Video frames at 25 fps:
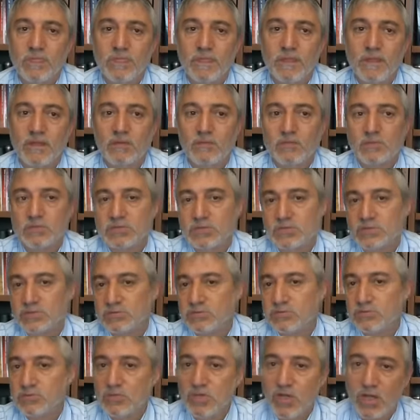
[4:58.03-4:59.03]
then we
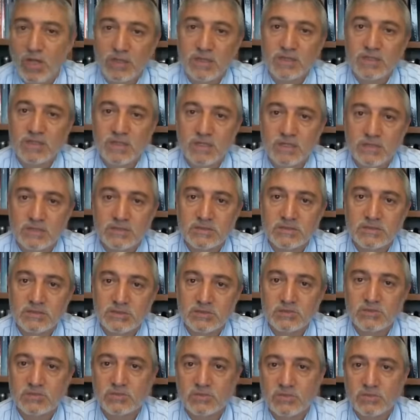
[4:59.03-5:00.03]
just do the holidays and
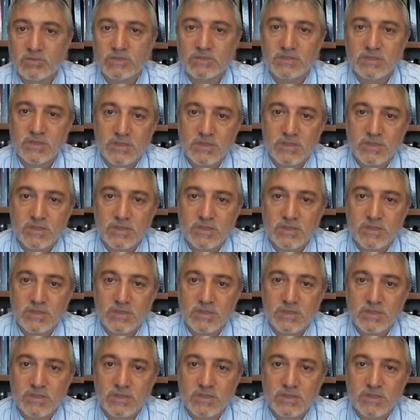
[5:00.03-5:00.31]
just go to the